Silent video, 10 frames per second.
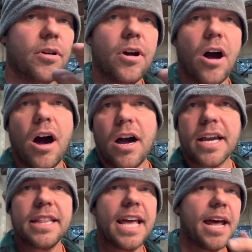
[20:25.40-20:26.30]

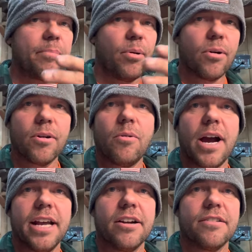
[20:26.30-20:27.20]
hogging that port
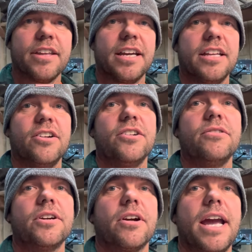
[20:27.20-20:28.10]
wider thinking you're
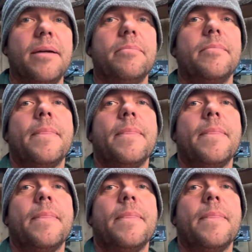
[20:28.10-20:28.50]
doing great.